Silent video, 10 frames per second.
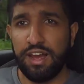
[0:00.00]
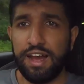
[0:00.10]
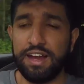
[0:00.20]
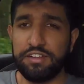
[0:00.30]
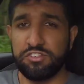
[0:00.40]

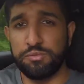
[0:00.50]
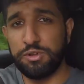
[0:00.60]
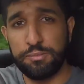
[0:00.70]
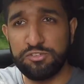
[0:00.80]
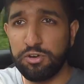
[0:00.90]
and
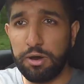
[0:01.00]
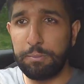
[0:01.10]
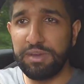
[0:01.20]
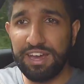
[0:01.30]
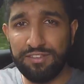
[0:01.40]
sometimes you
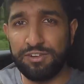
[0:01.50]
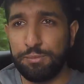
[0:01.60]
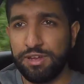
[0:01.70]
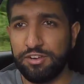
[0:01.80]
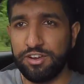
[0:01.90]
can't beat having a
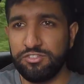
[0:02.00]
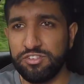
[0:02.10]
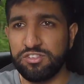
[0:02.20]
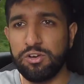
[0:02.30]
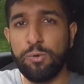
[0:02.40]
bigger
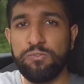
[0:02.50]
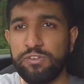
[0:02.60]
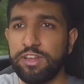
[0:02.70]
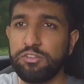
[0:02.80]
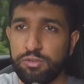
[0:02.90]
engine. So
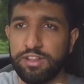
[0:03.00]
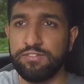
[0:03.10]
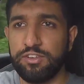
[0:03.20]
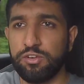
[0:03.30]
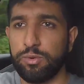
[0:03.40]
hopefully throughout the
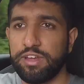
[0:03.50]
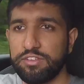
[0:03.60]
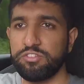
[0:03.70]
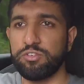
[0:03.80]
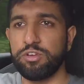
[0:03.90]
video we'll get
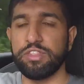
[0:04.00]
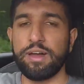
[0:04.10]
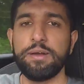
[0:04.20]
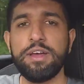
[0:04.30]
to show you that.